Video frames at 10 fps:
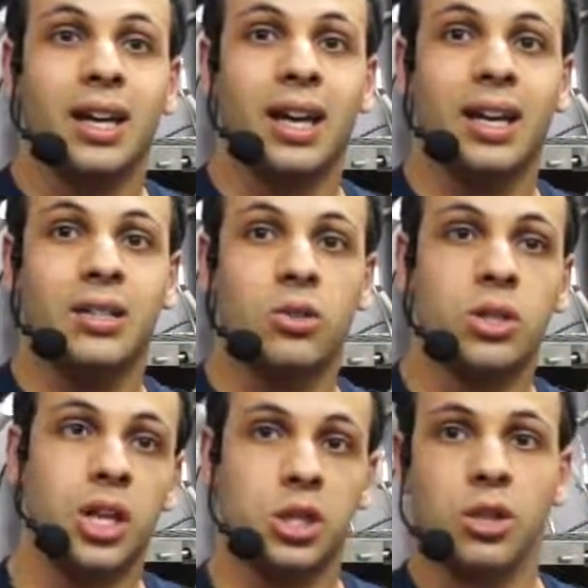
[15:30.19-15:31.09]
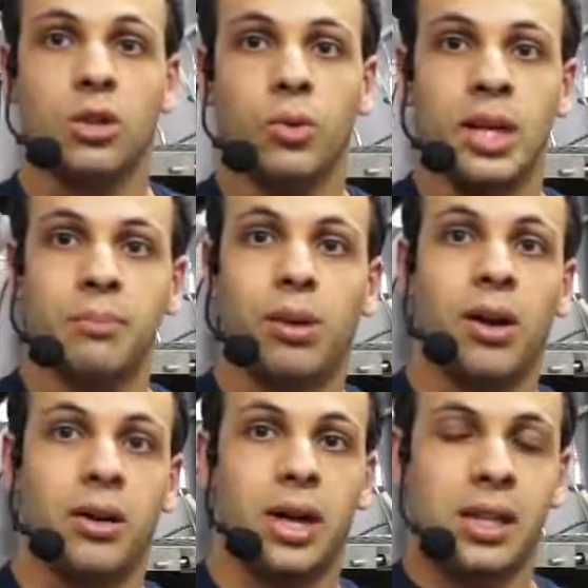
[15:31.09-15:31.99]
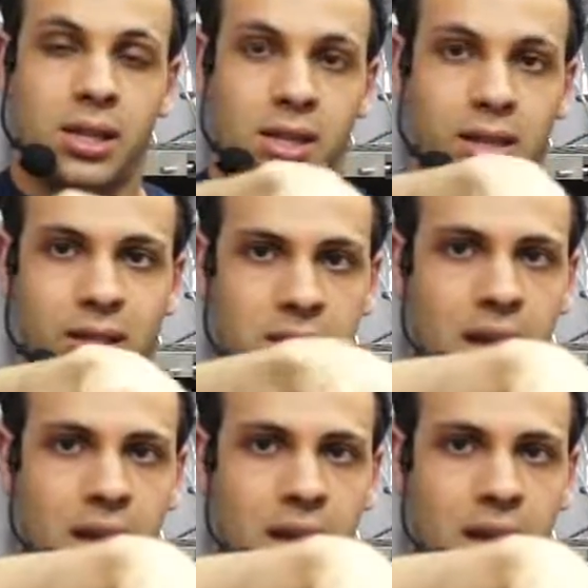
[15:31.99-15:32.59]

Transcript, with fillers: And you're touching the green part, not the